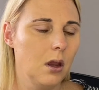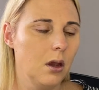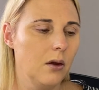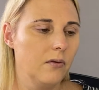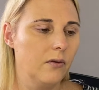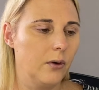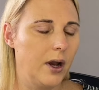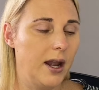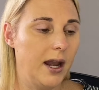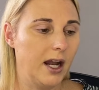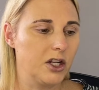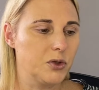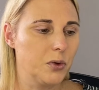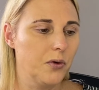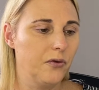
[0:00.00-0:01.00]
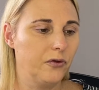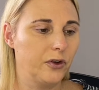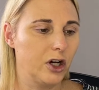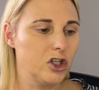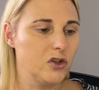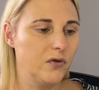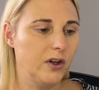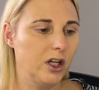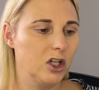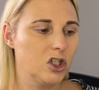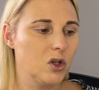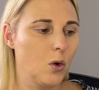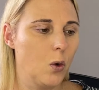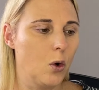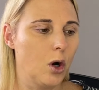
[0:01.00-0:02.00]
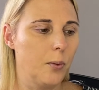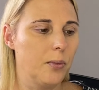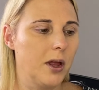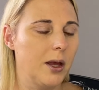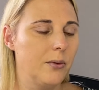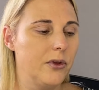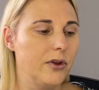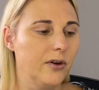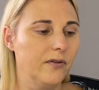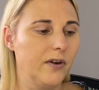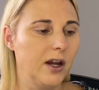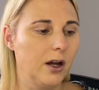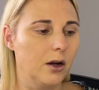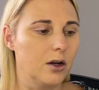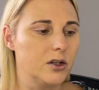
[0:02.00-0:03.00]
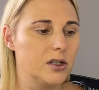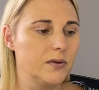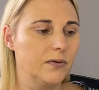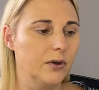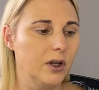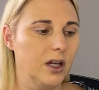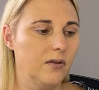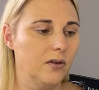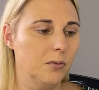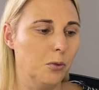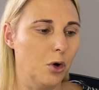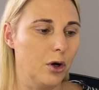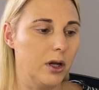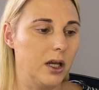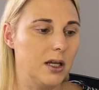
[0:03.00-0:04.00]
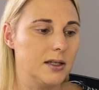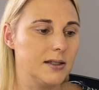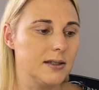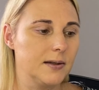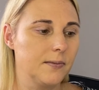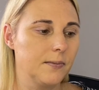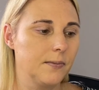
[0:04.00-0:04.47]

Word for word: for a natural fresh finish or apply with your fingers for even more ease.